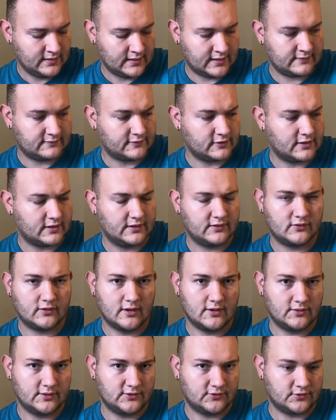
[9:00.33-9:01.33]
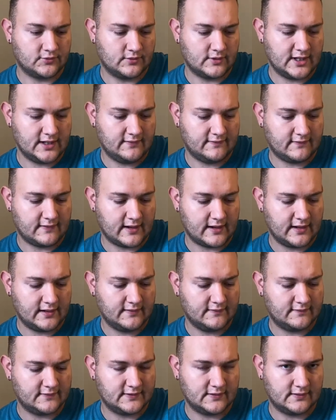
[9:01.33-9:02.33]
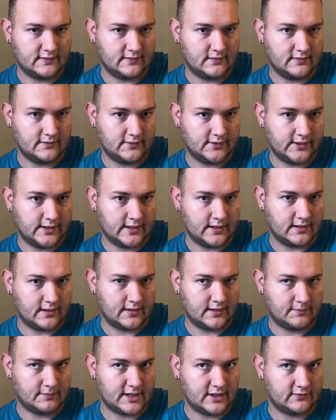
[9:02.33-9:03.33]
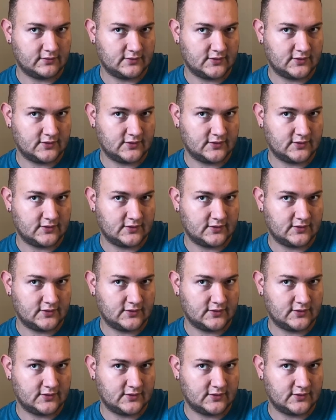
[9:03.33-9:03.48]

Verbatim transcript: I've heard as low as 25 to uh, about